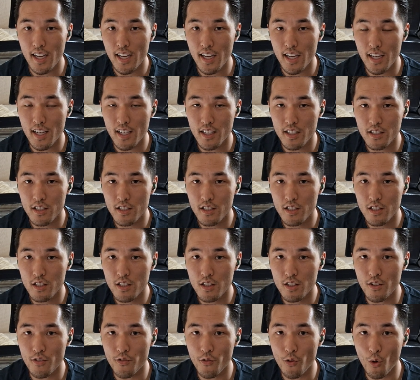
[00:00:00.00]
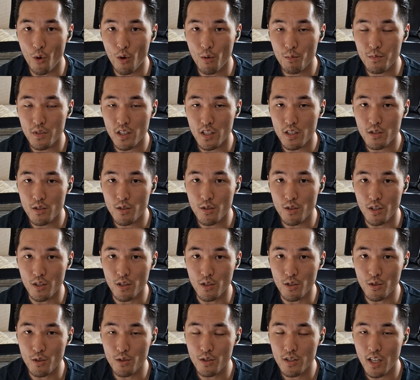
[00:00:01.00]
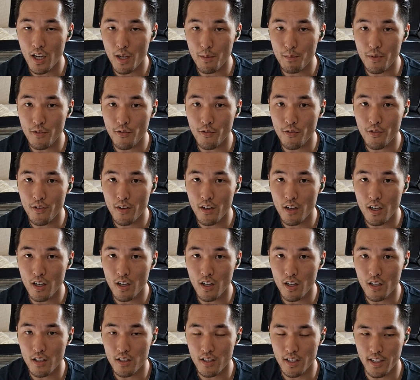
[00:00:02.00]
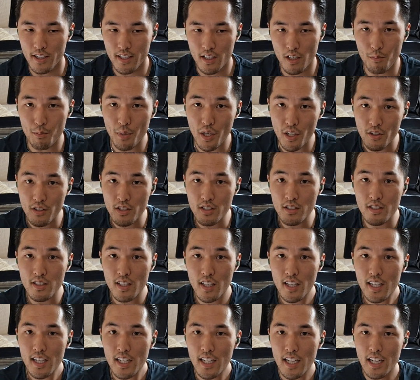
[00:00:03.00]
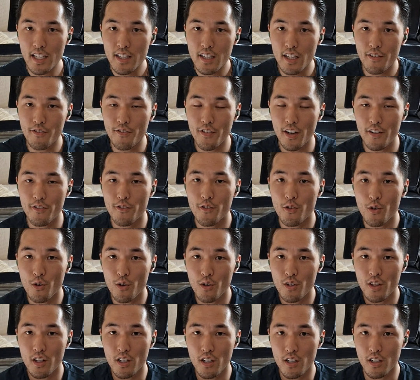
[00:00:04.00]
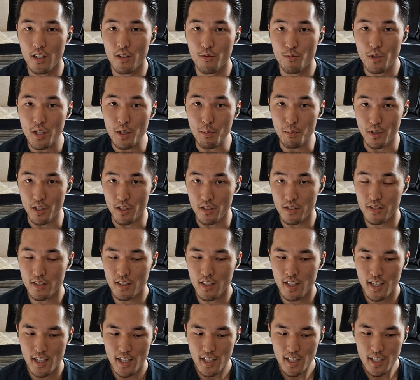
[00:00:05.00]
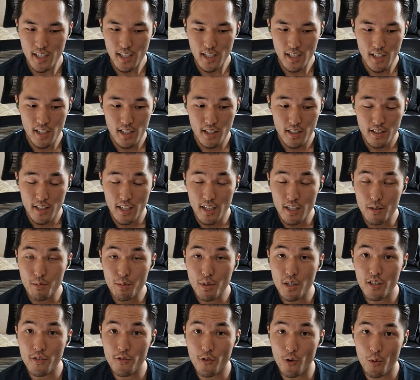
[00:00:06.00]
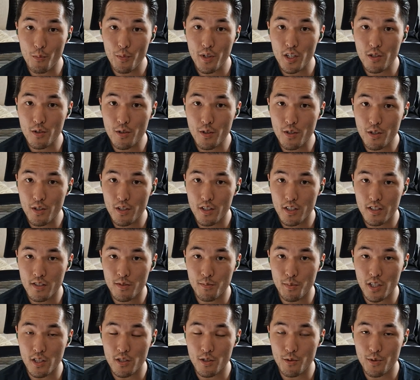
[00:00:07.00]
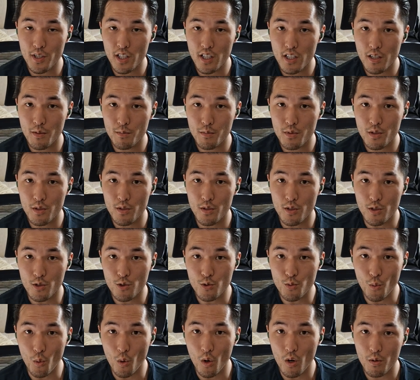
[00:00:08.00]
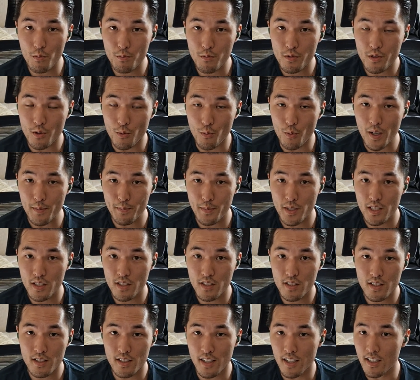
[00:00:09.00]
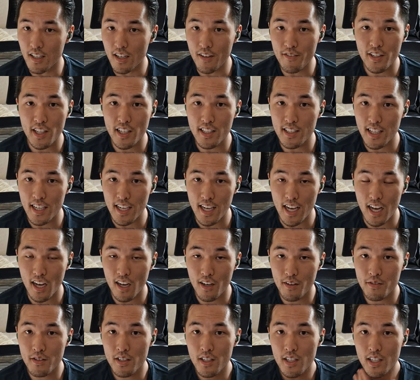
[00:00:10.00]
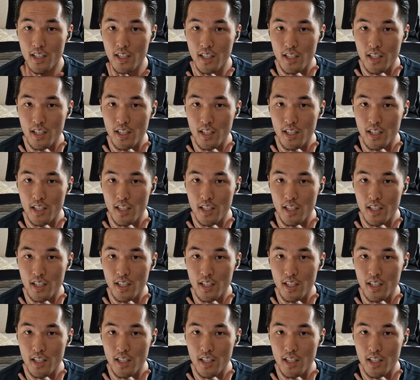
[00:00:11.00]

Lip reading: and deformed into a new type of like appearance, and they fight for the Reapers. They are pretty formidable, especially when it comes to the swarms, the weapons, and everything they have.